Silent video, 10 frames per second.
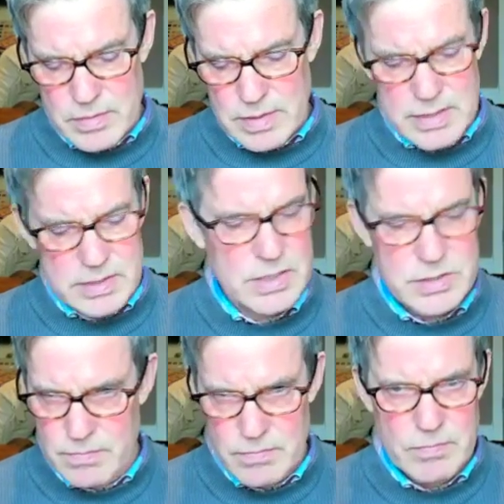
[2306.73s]
this
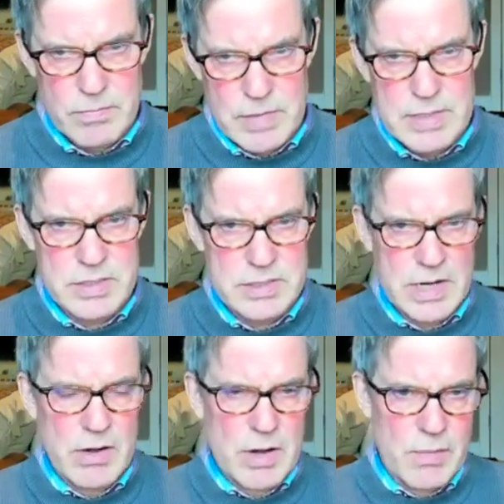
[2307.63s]
doesn't
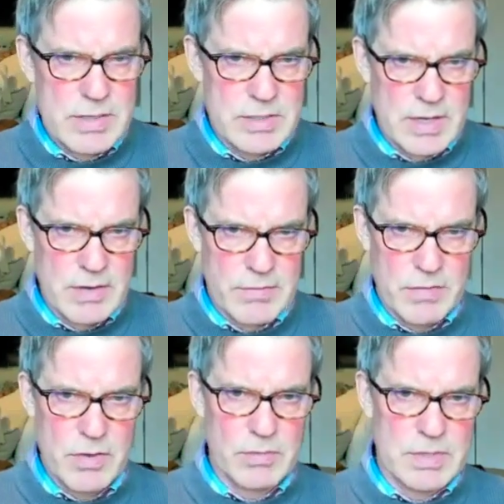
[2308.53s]
necessarily resonate for
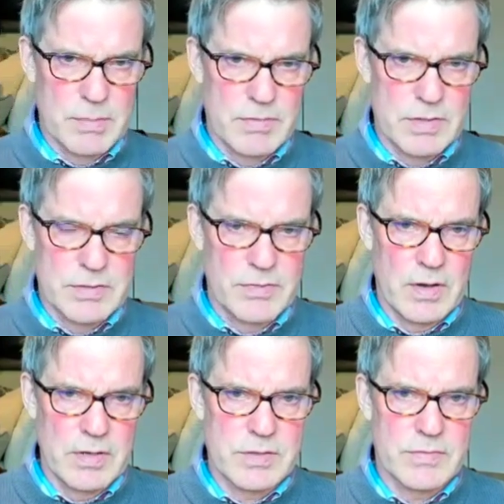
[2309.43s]
you, some of his
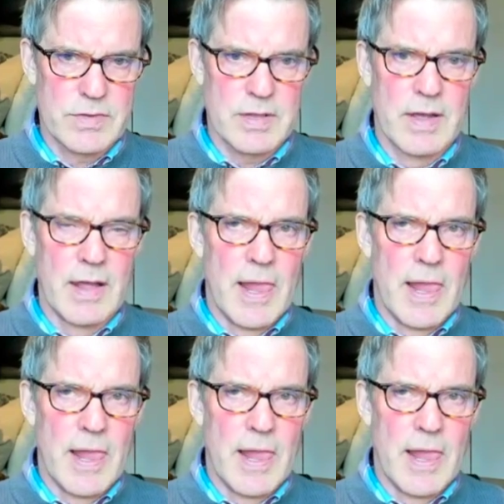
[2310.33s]
philosophy,